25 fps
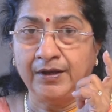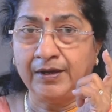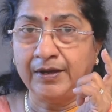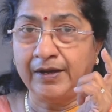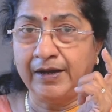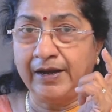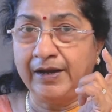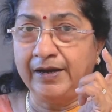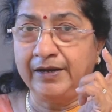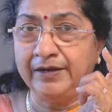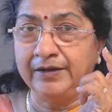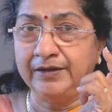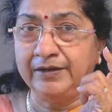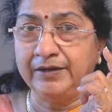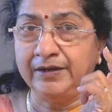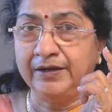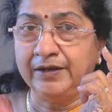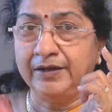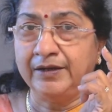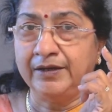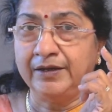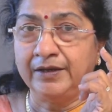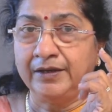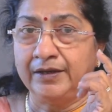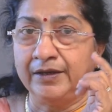and
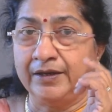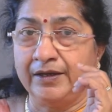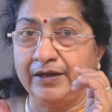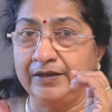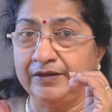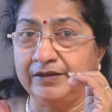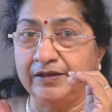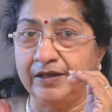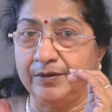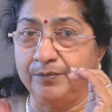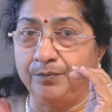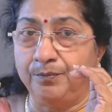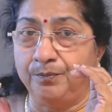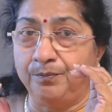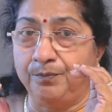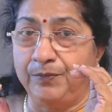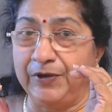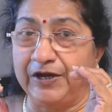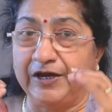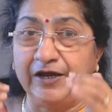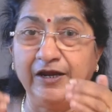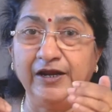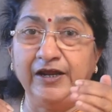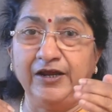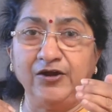in the
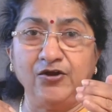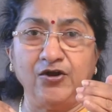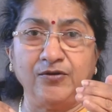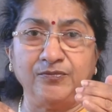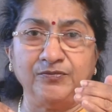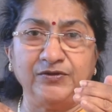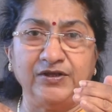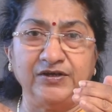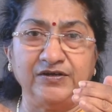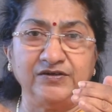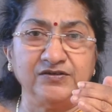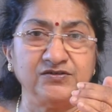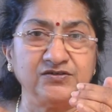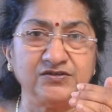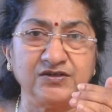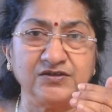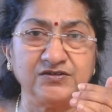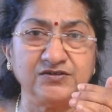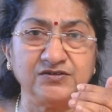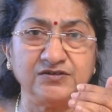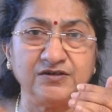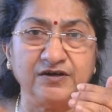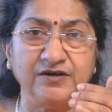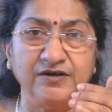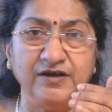beginning of the research
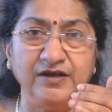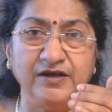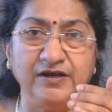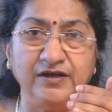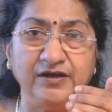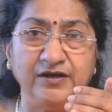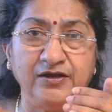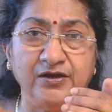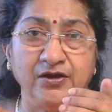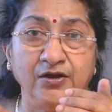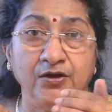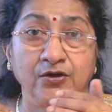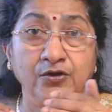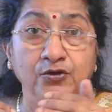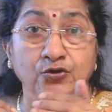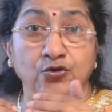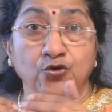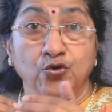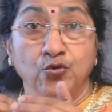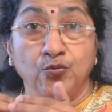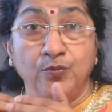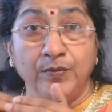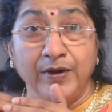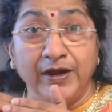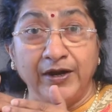study,
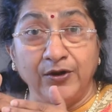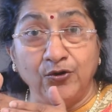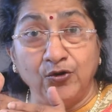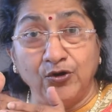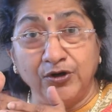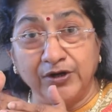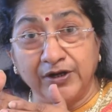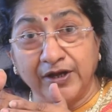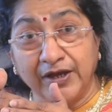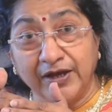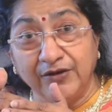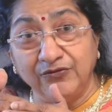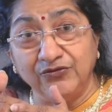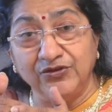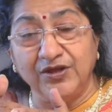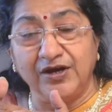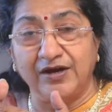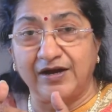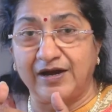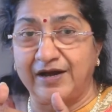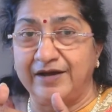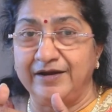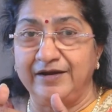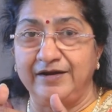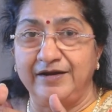you may not have the
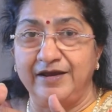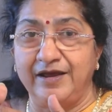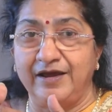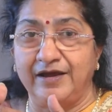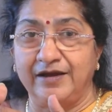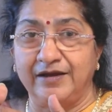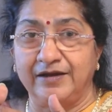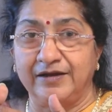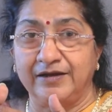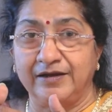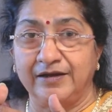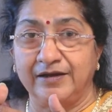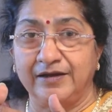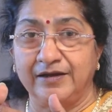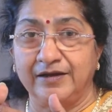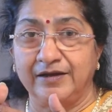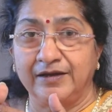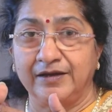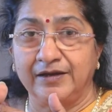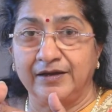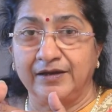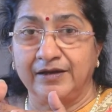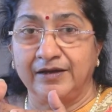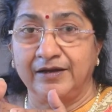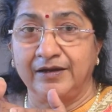idea
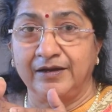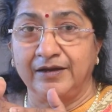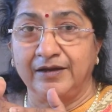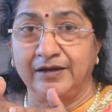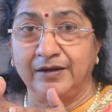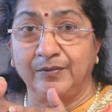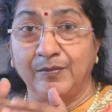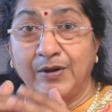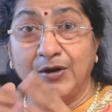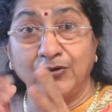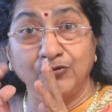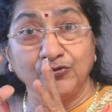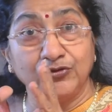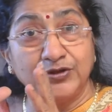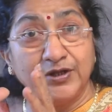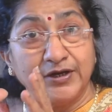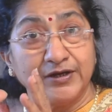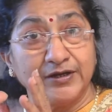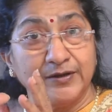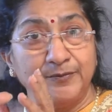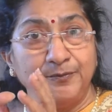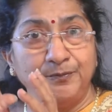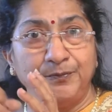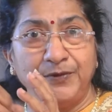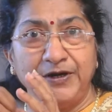about the
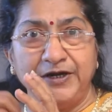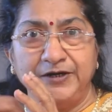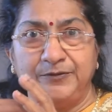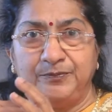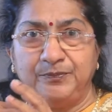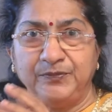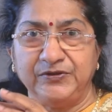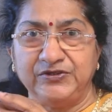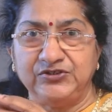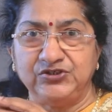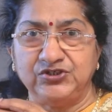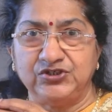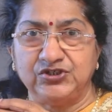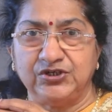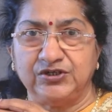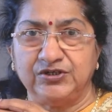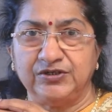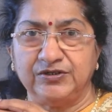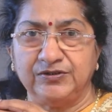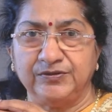complete picture.